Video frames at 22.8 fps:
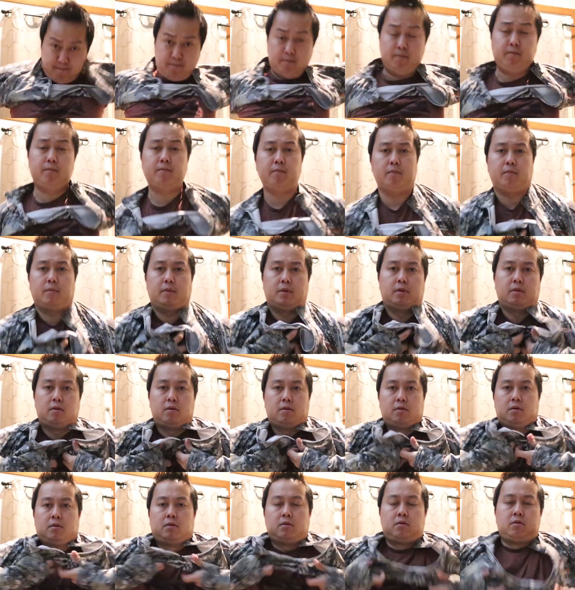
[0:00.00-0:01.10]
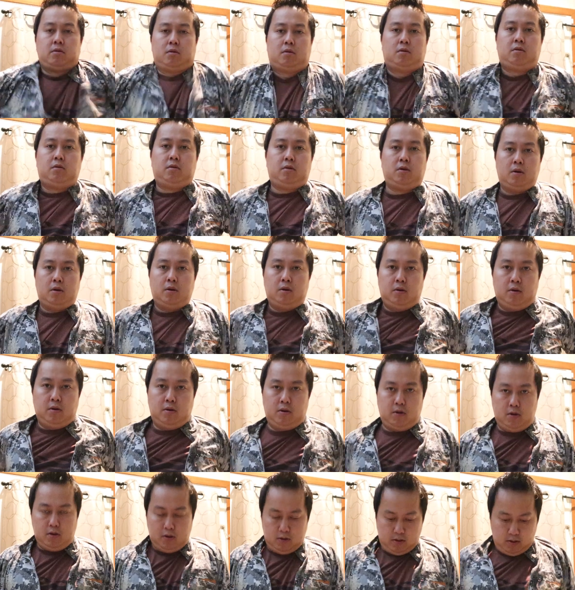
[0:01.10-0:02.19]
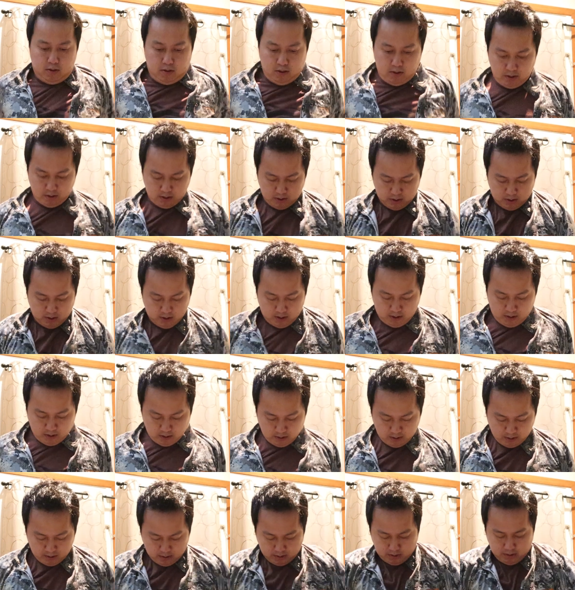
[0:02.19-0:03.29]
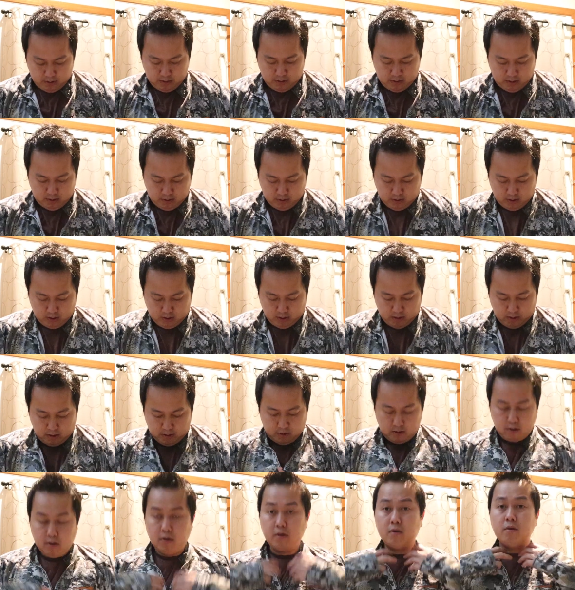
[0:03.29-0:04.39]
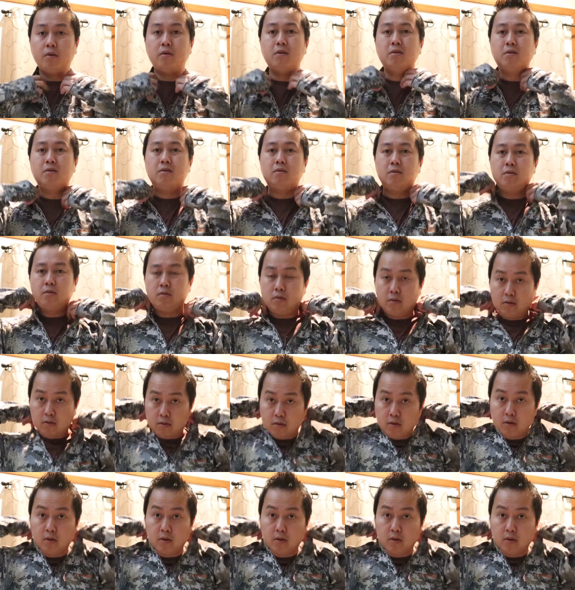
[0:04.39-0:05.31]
Nobody speaks.